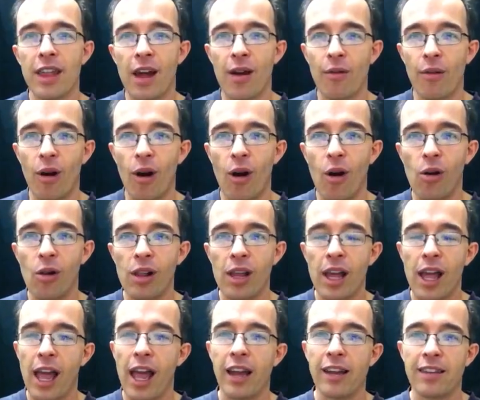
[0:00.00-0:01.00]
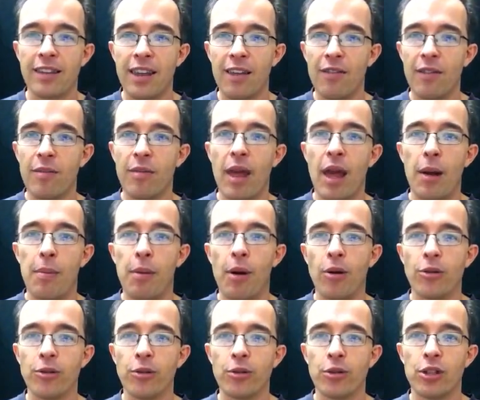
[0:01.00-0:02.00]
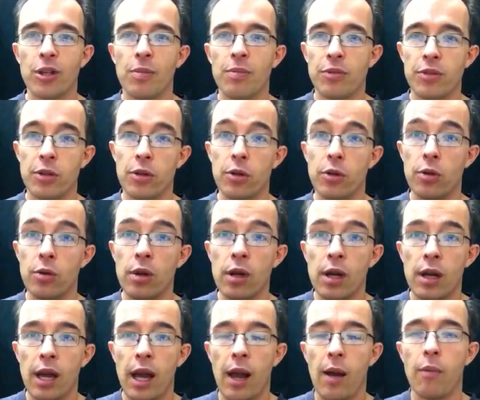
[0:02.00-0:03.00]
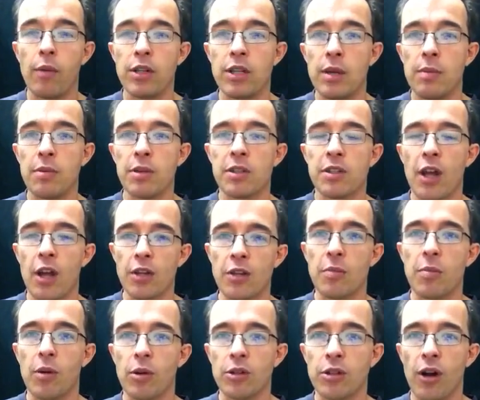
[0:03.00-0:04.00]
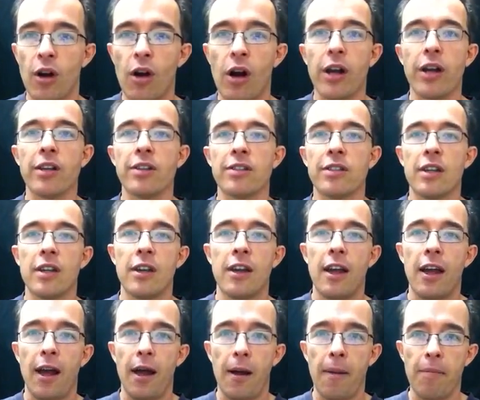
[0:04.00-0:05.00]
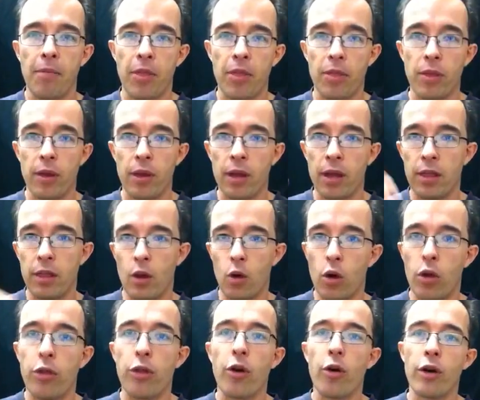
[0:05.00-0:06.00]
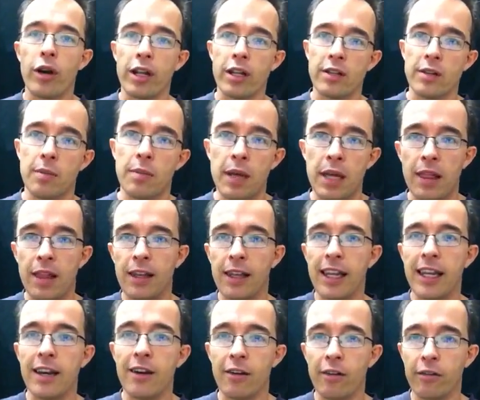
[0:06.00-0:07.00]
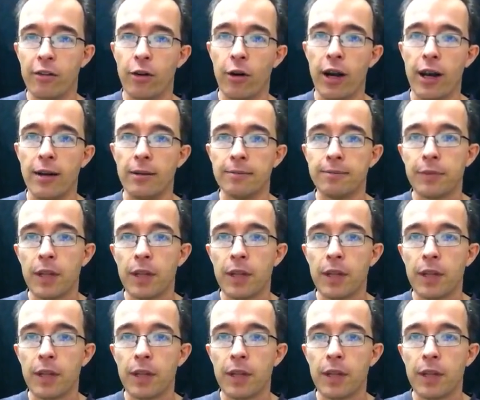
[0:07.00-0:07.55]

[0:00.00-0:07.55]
that role, and has given him that apostleship to which he bestows upon Titus, the authority to be the leader of Crete.